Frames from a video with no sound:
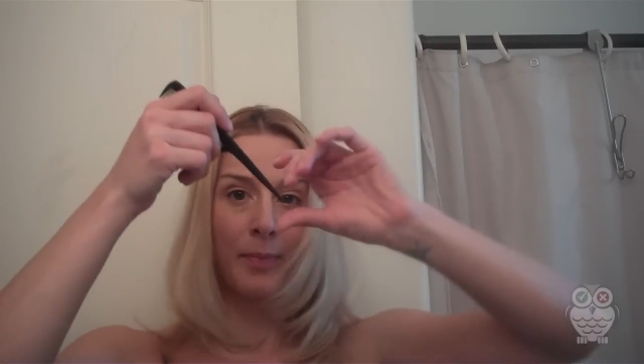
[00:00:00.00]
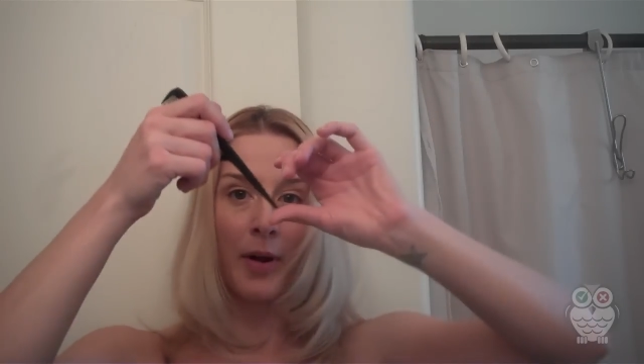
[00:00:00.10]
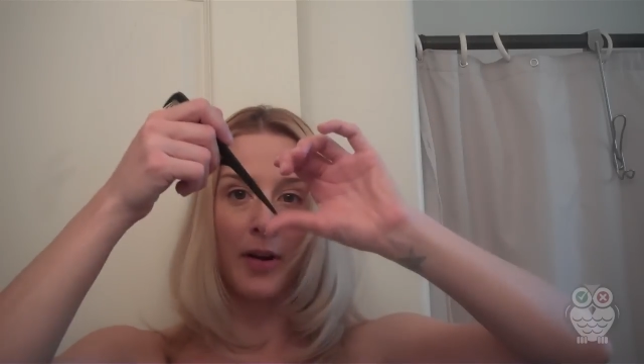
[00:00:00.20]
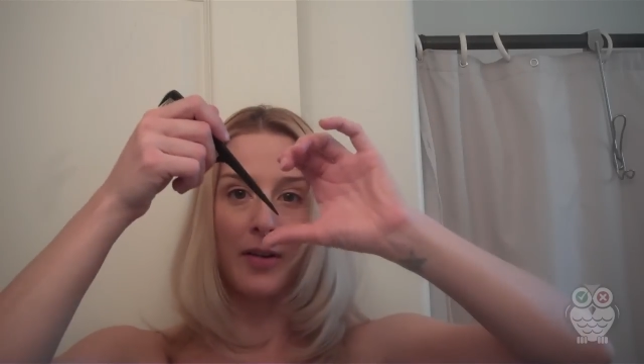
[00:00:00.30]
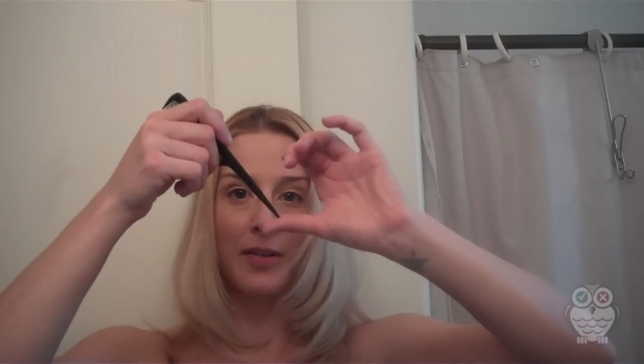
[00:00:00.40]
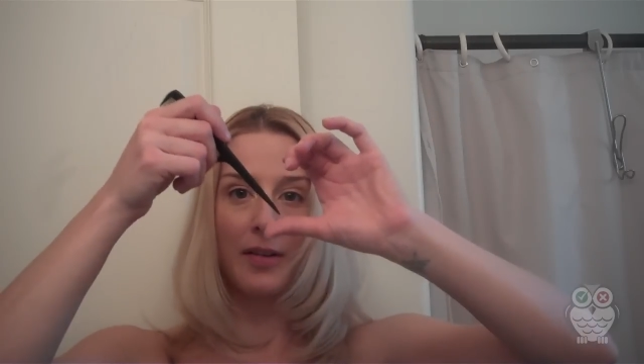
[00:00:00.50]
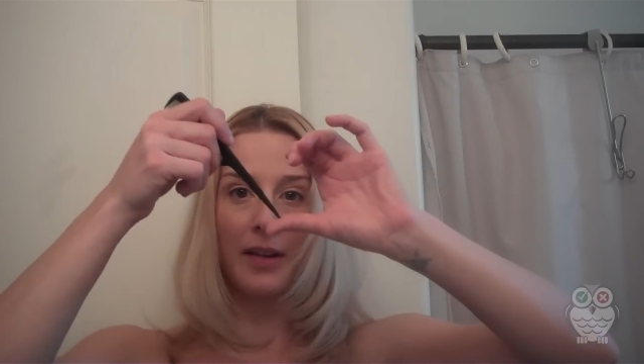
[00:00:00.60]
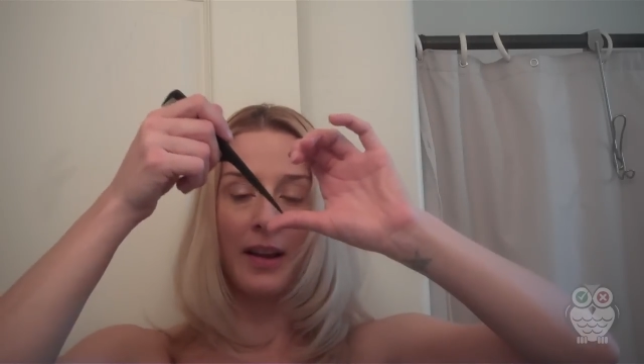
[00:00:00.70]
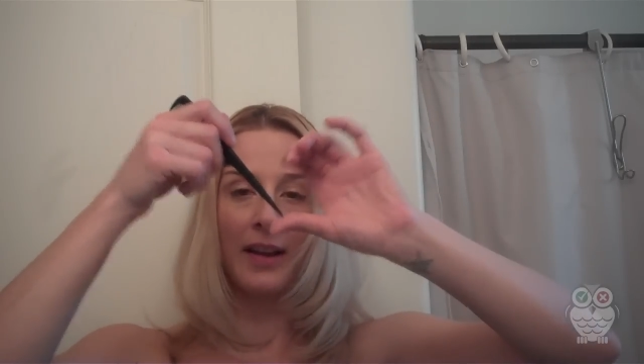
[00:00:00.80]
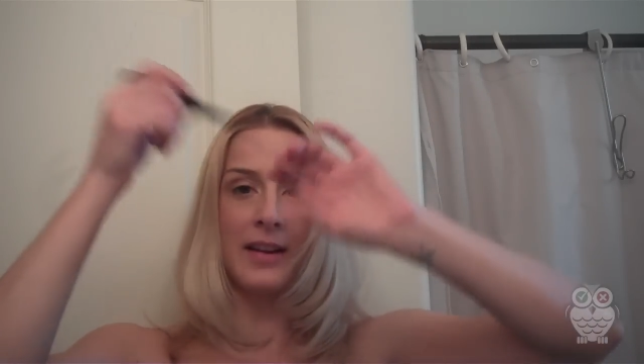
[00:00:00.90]
part
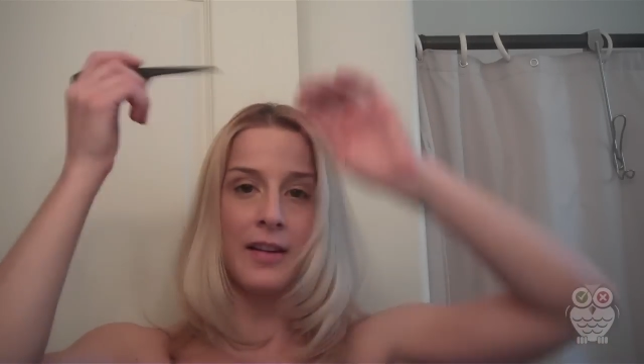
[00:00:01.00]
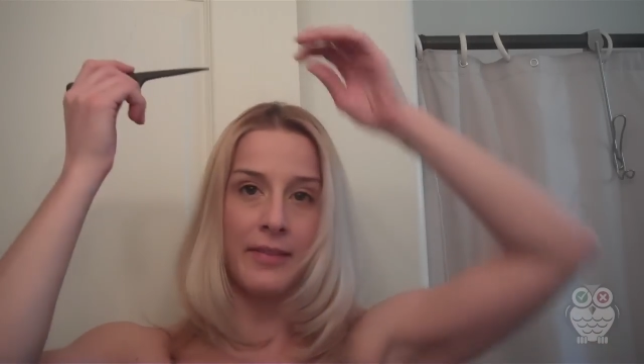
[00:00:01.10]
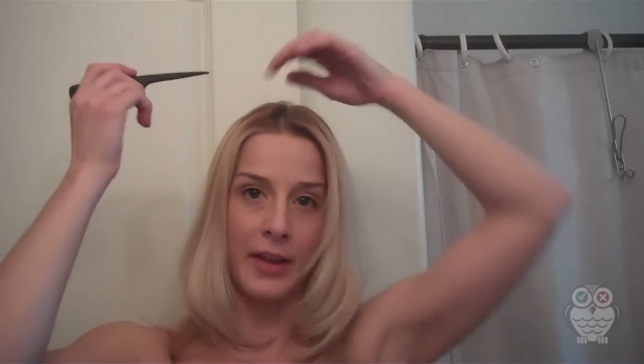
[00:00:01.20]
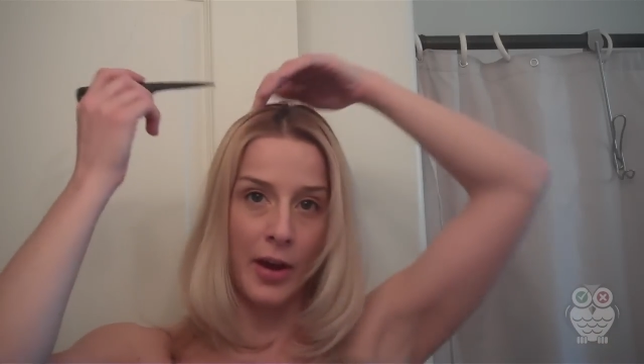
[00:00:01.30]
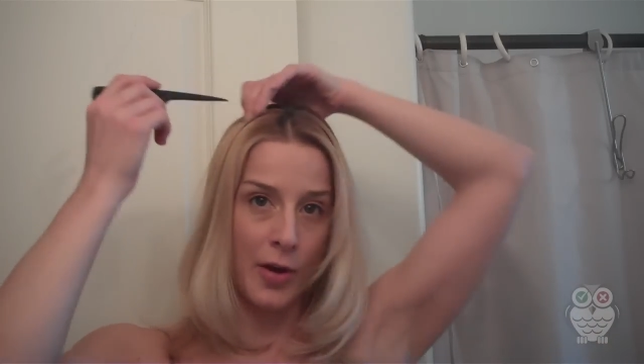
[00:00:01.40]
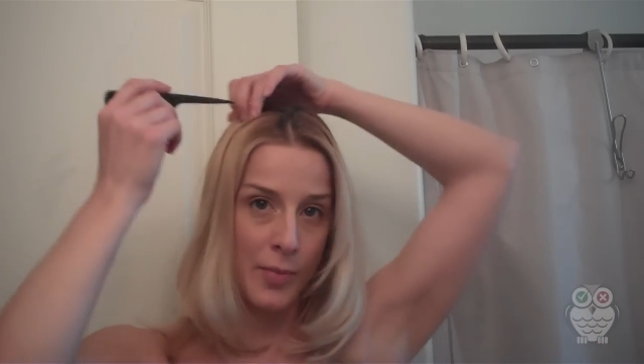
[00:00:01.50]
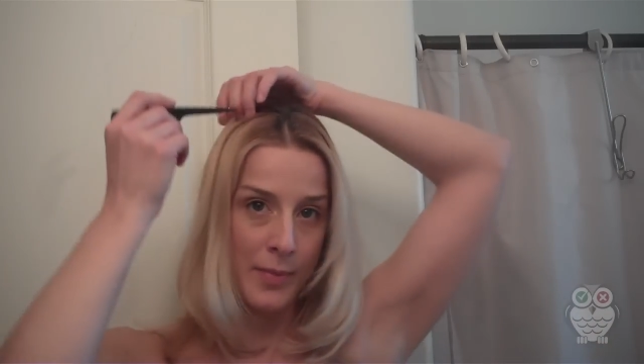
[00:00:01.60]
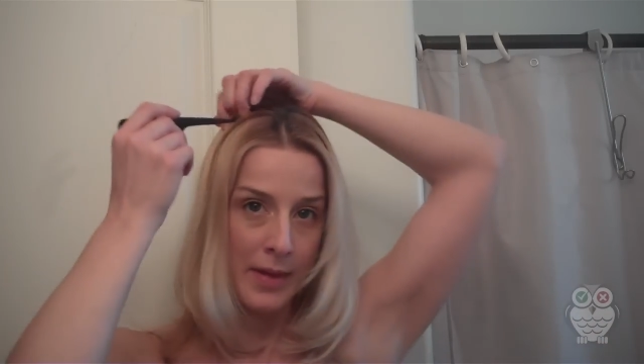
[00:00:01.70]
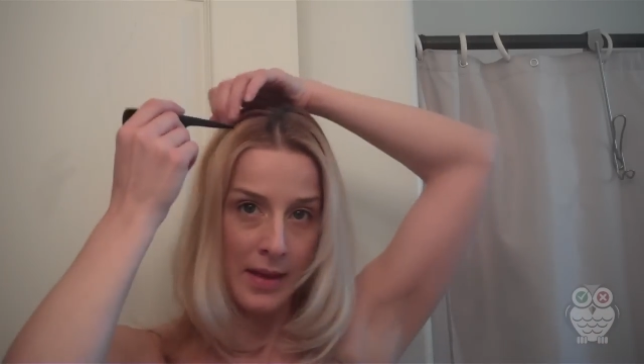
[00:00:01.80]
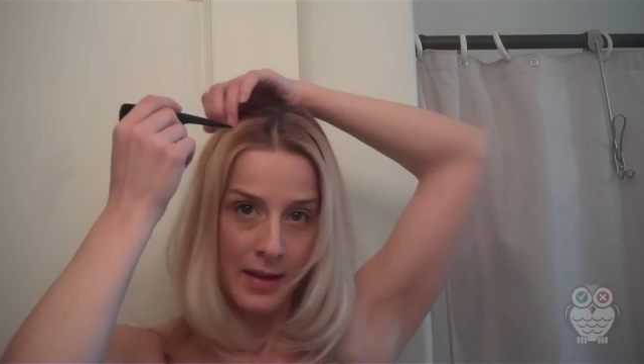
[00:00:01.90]
end of the
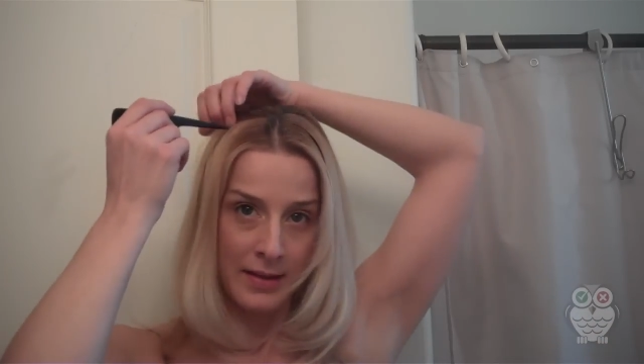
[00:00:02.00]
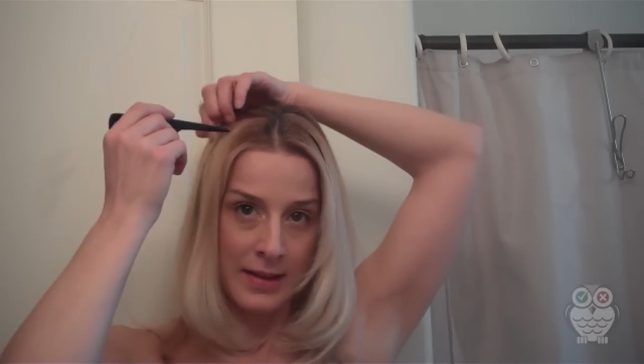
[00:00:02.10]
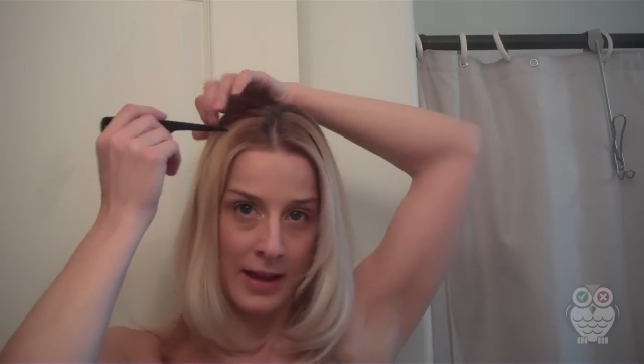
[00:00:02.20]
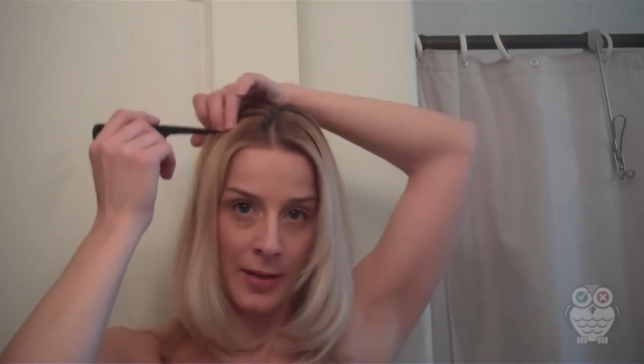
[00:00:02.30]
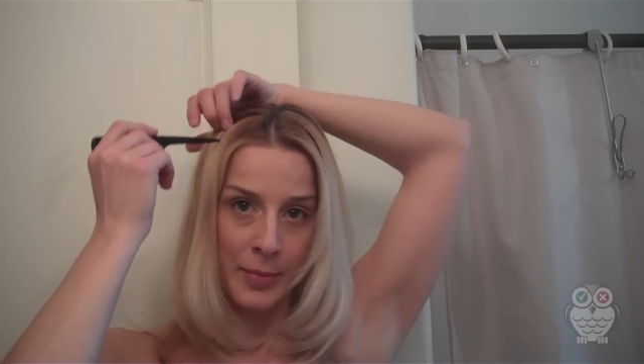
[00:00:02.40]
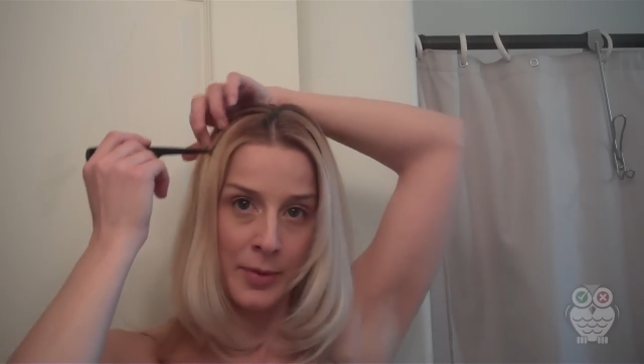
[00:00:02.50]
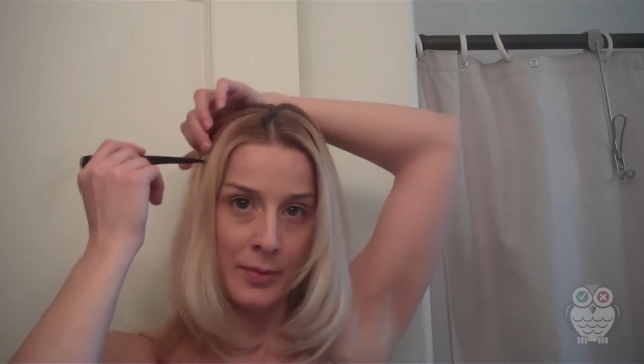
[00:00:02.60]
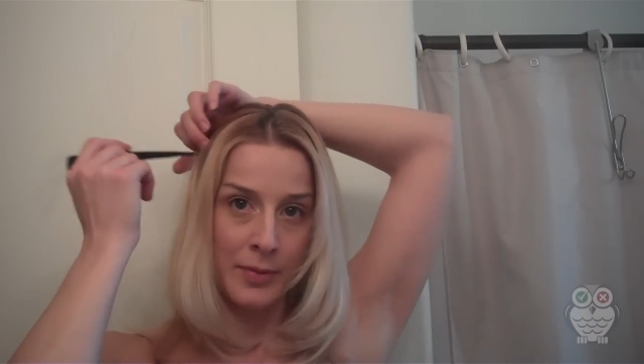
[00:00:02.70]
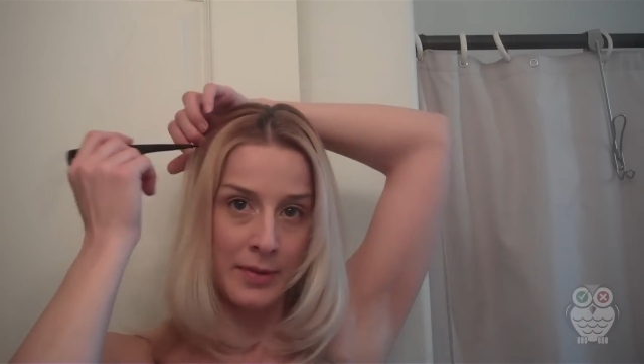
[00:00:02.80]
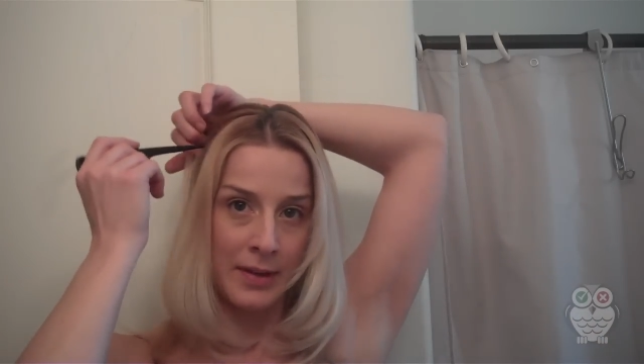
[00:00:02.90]
comb to help
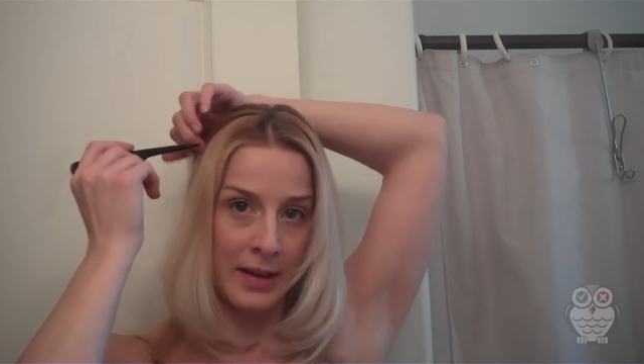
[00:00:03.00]
you